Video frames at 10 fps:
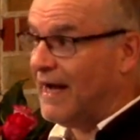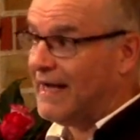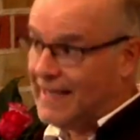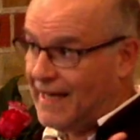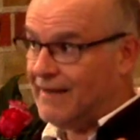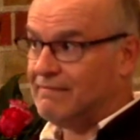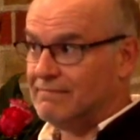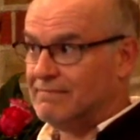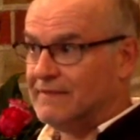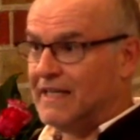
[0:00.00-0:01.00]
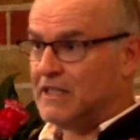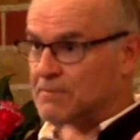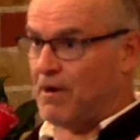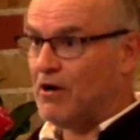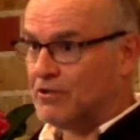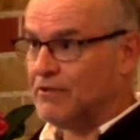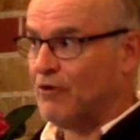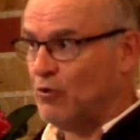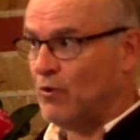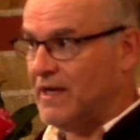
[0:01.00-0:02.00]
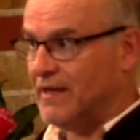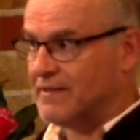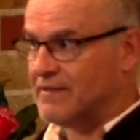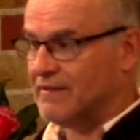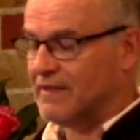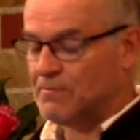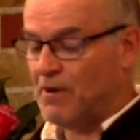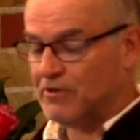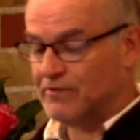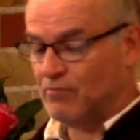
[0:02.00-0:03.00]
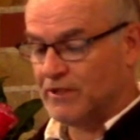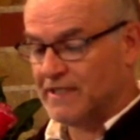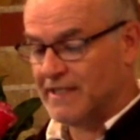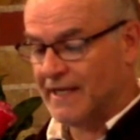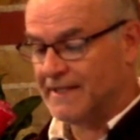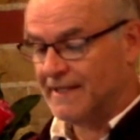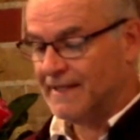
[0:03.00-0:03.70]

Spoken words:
And yet, it's part of who he is. It's part of what he said.